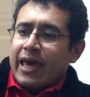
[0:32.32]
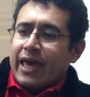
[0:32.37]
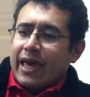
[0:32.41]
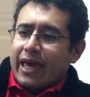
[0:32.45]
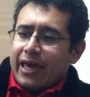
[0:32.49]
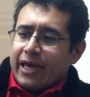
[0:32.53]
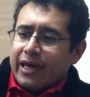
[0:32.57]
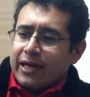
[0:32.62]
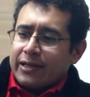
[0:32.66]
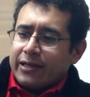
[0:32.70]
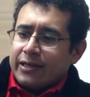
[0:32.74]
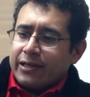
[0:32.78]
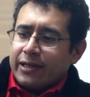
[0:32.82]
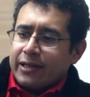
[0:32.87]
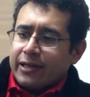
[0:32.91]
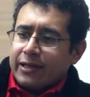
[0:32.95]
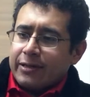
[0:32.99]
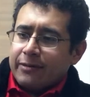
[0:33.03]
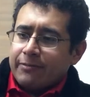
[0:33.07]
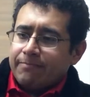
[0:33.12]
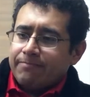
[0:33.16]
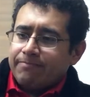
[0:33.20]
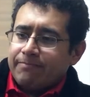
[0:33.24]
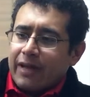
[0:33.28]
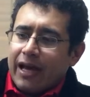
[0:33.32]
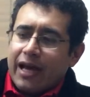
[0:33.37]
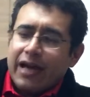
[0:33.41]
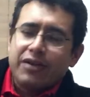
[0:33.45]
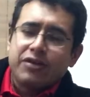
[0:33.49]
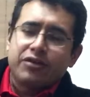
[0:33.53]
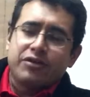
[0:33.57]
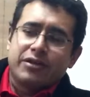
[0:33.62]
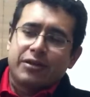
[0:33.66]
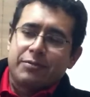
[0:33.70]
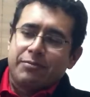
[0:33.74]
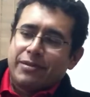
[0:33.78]
And
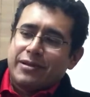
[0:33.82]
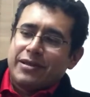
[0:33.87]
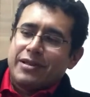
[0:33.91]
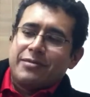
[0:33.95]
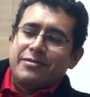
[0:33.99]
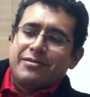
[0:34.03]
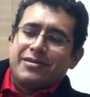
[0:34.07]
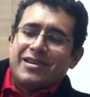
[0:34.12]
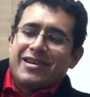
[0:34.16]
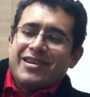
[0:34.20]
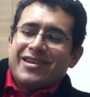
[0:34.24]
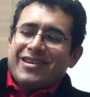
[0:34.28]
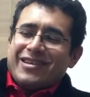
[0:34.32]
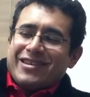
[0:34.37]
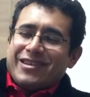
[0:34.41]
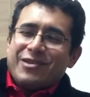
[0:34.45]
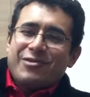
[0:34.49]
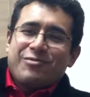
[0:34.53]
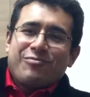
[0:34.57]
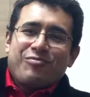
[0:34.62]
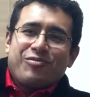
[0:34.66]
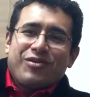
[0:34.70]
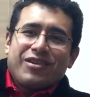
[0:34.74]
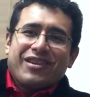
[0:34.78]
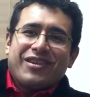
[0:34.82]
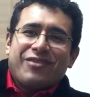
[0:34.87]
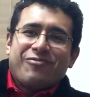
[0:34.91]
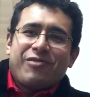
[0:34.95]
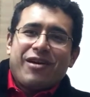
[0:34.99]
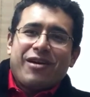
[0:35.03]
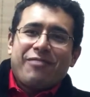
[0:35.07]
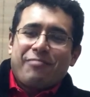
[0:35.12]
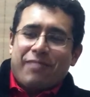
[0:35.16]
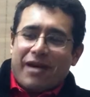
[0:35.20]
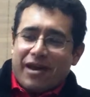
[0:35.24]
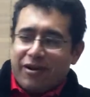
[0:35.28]
I just simply didn't bring the
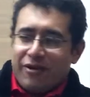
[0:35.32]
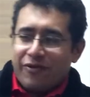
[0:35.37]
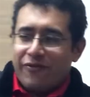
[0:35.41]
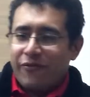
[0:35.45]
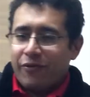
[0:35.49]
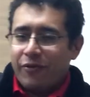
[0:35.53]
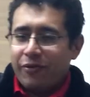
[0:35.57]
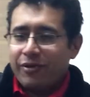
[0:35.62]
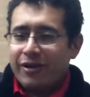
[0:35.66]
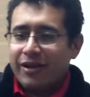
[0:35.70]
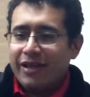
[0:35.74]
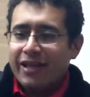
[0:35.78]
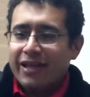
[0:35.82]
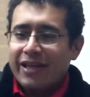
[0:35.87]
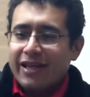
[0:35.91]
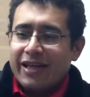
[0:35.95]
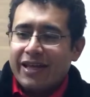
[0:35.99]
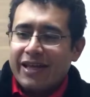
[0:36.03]
right microphone.